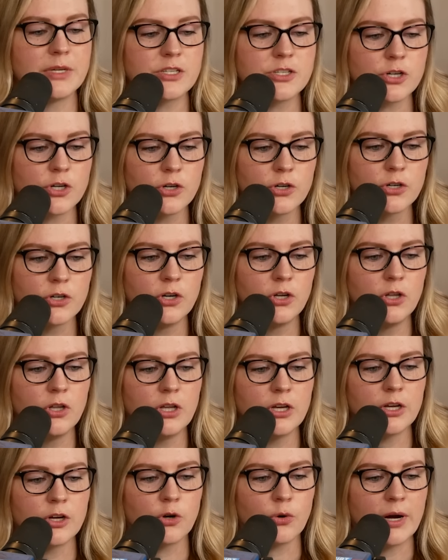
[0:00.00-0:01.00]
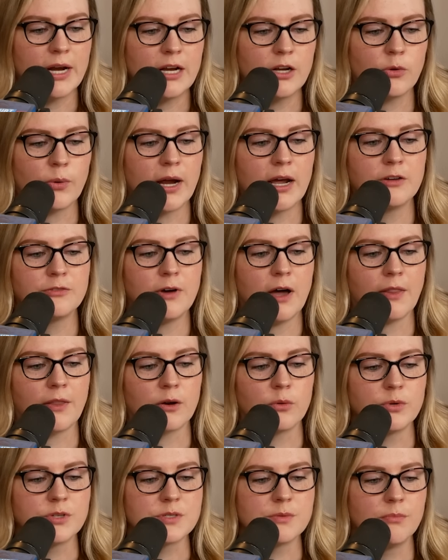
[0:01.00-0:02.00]
maternal
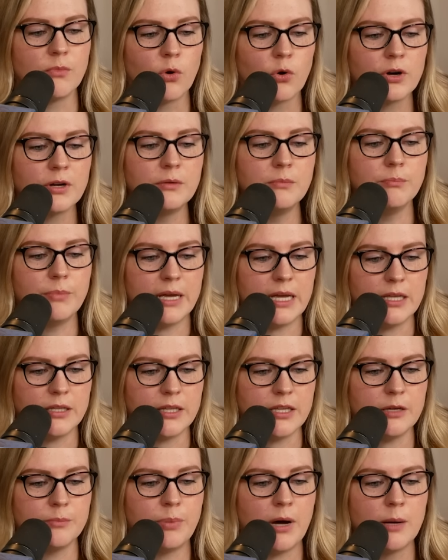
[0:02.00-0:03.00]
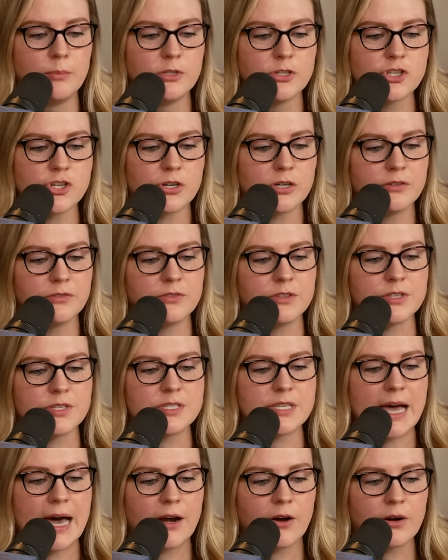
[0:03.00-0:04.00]
great-grandfather was Morton Bailey, publisher of the
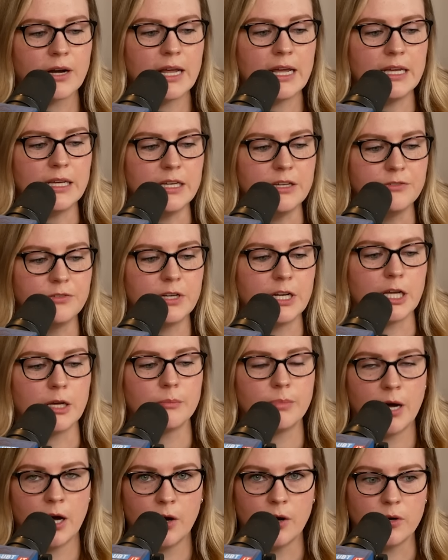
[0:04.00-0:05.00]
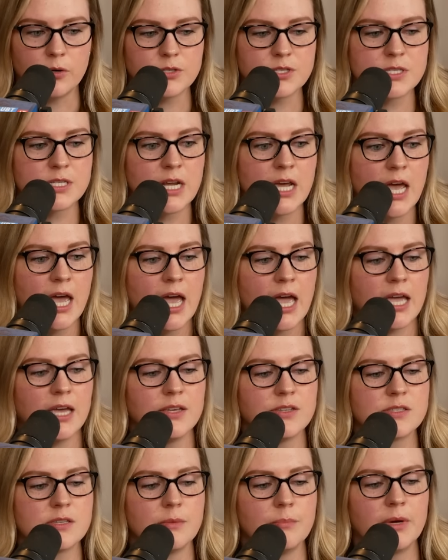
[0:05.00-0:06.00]
Saturday Evening Post.
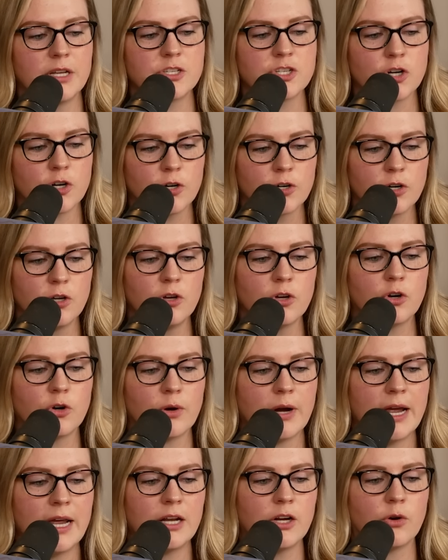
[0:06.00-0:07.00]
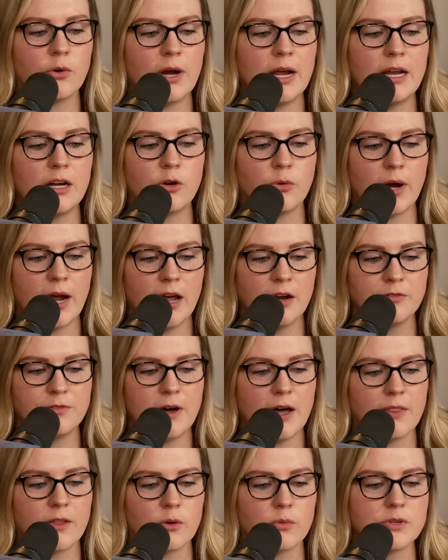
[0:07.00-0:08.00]
His maternal
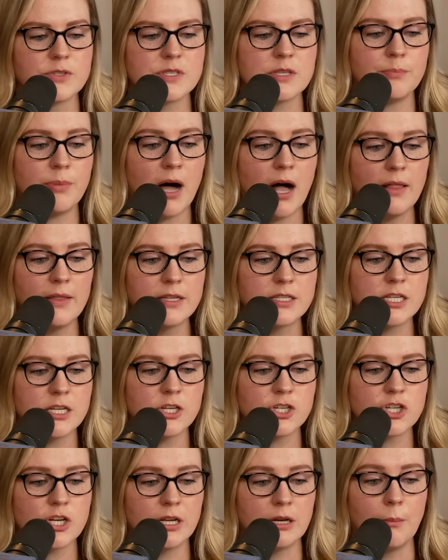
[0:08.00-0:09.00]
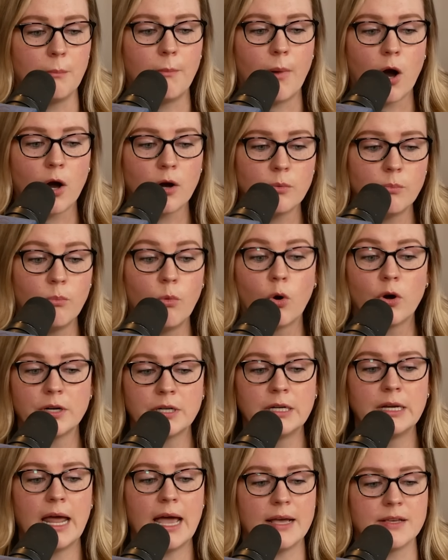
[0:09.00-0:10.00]
great-great-grandfather was the politician
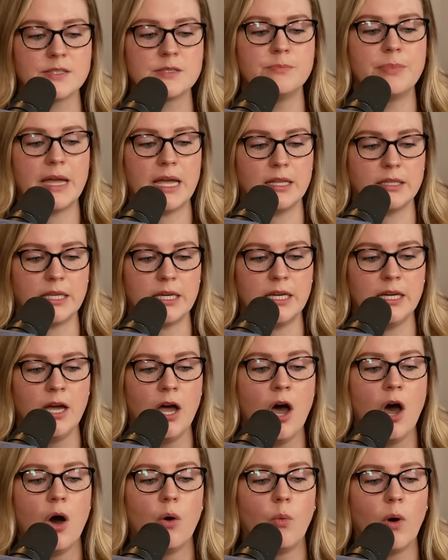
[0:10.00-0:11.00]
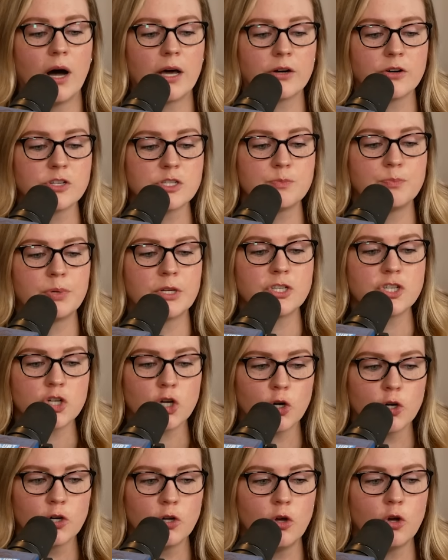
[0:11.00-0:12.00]
Morton S. Bailey. Waters'
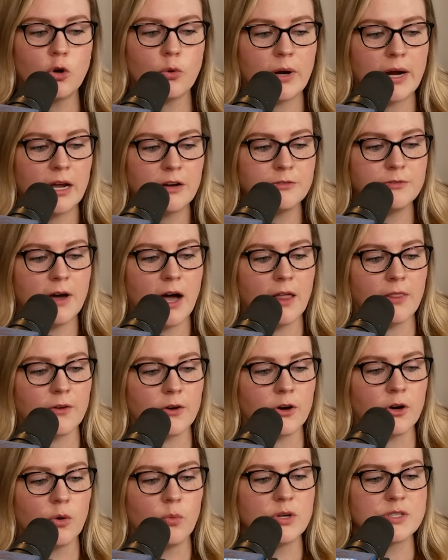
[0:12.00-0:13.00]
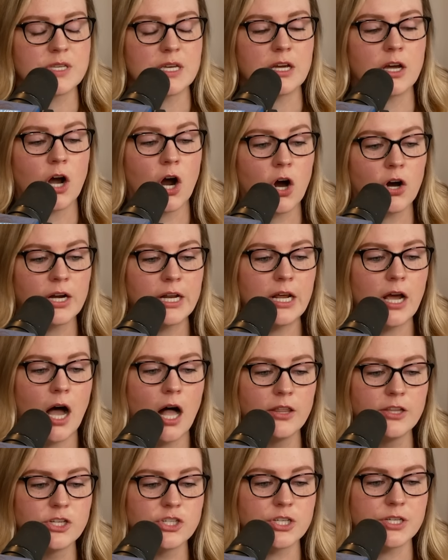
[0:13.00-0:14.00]
paternal grandfather was a
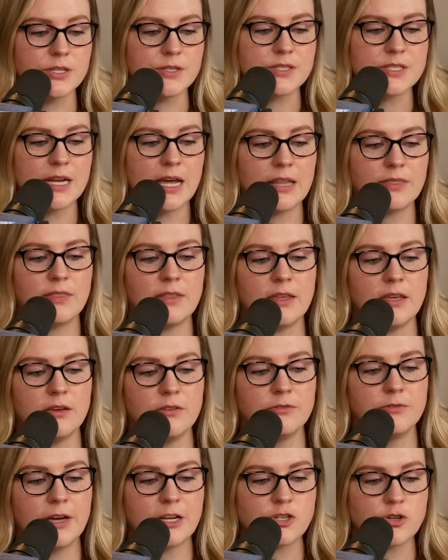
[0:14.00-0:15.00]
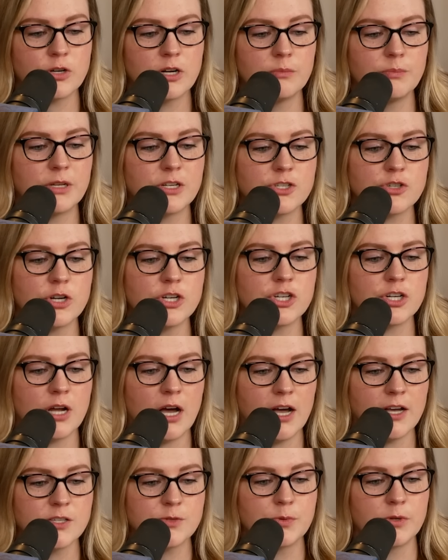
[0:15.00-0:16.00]
cardiologist at the Veteran Administration
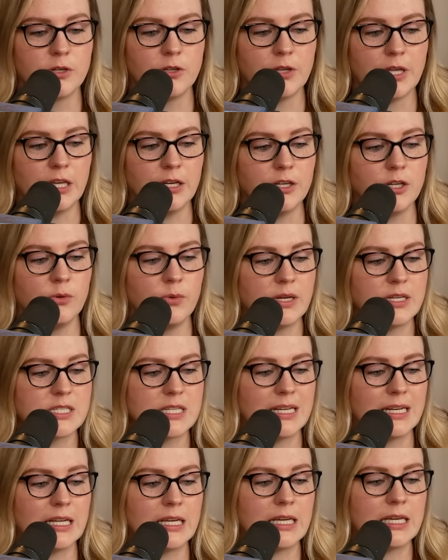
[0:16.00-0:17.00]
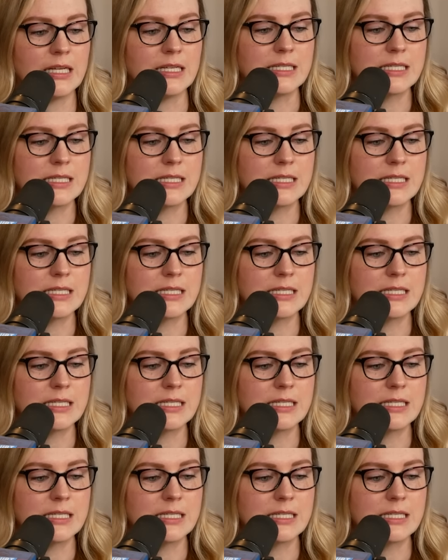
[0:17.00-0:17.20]
Hospital in Newington,